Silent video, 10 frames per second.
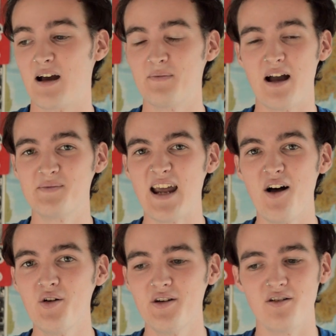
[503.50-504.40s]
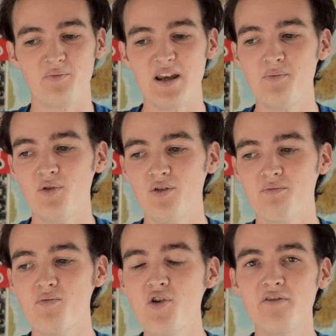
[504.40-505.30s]
I'm telling you, people are
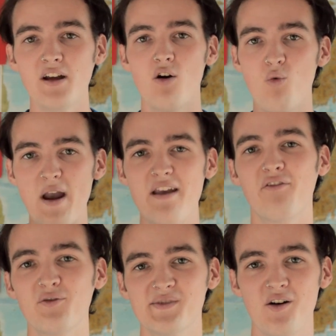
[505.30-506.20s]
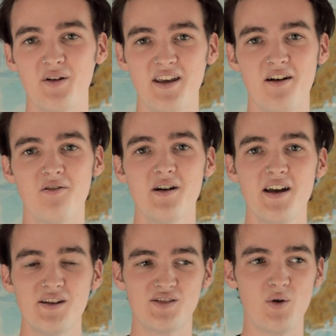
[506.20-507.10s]
moving away from Tokyo
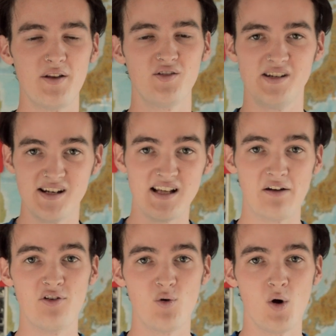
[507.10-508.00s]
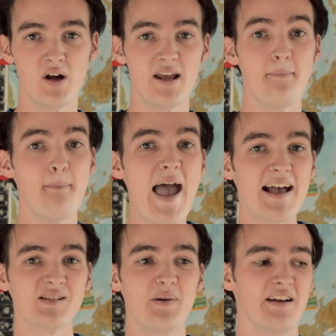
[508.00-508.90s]
to other cities like Fukuoka en
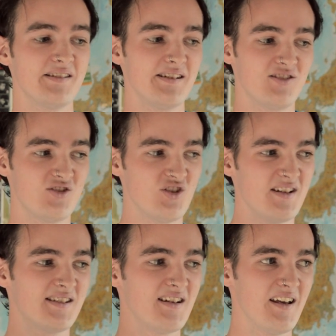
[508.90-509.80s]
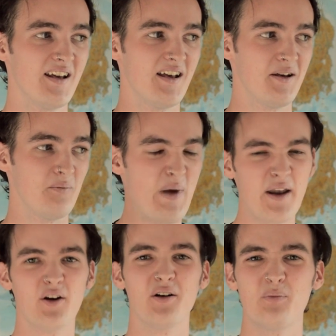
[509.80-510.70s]
masse because it's just
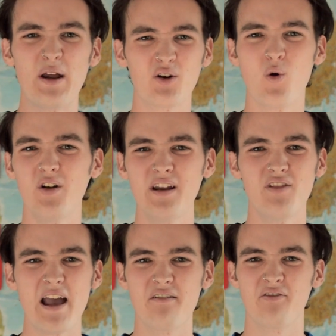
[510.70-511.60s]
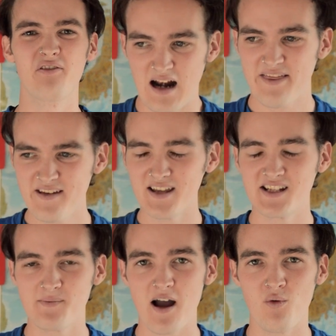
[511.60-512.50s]
better quality of life. And I think
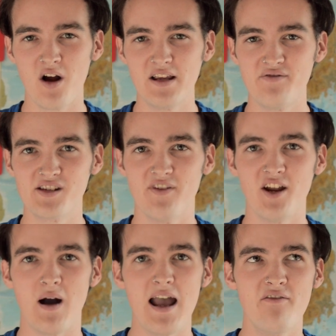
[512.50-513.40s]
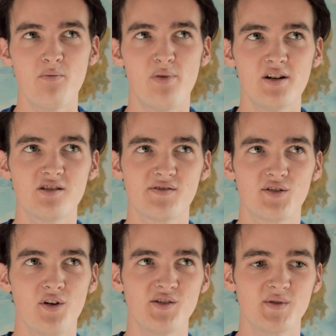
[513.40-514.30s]
that's about where I'll leave this video. I have a bunch of
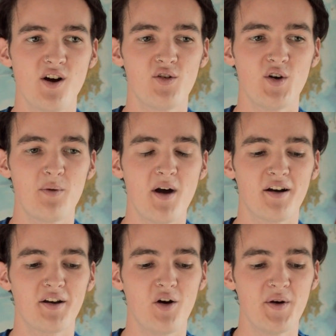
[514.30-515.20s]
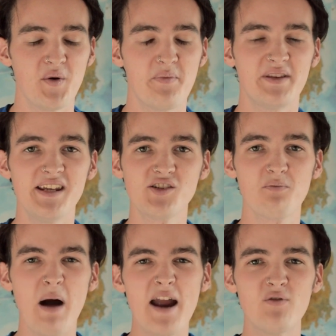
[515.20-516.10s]
stories with Tokyo. I'm not gonna go into it, but these are
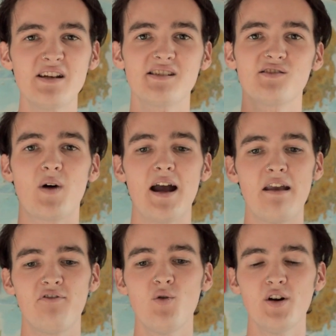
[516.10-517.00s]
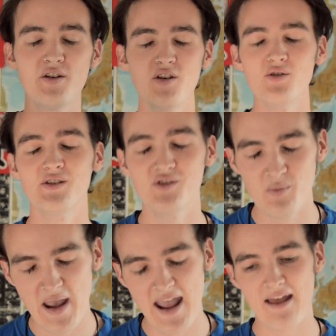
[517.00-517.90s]
my reasons why if you are new to
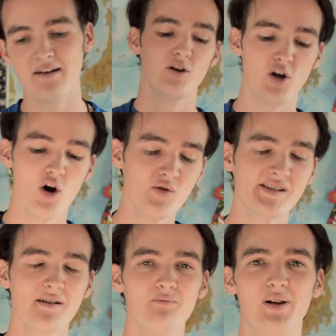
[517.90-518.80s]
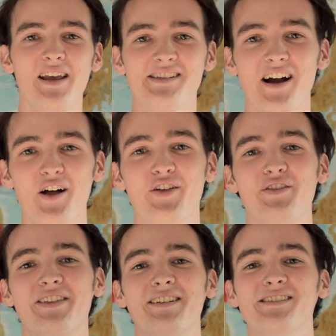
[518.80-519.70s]
Japan, go someplace other
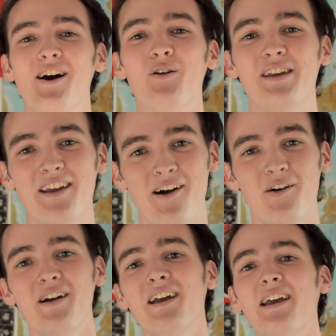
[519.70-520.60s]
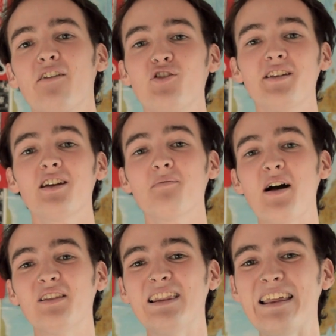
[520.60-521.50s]
than Tokyo. If you're thinking
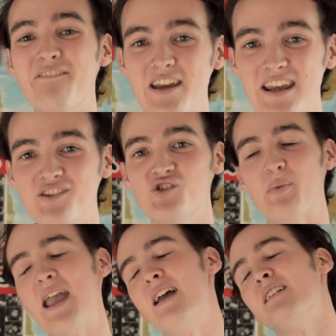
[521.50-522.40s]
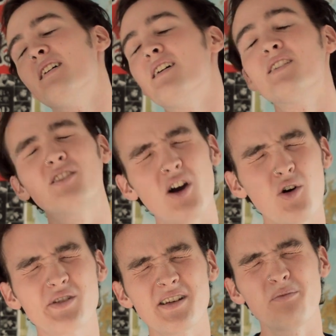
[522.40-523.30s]
about living in Japan, go
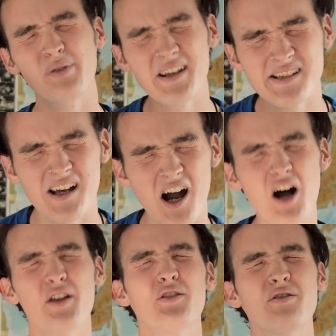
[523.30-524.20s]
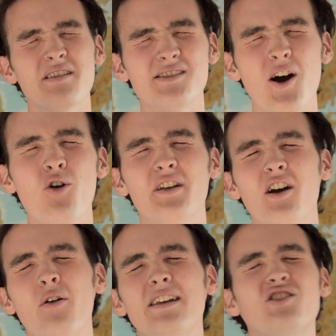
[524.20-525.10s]
someplace other than
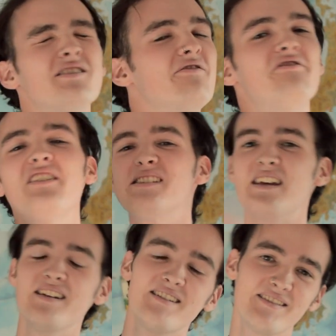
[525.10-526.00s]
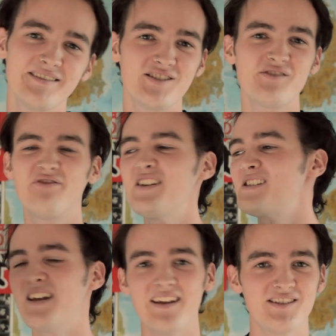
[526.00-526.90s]
Tokyo and just visit. Just
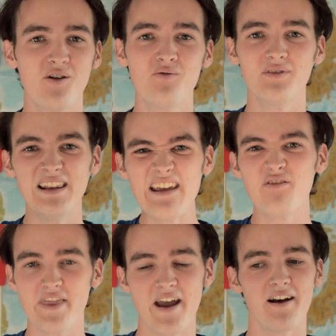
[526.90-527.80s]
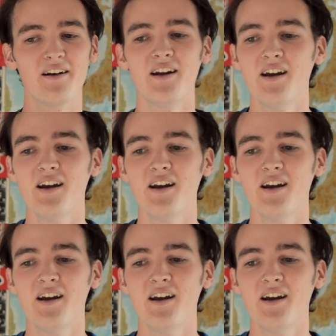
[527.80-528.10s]
visit it, don't live there.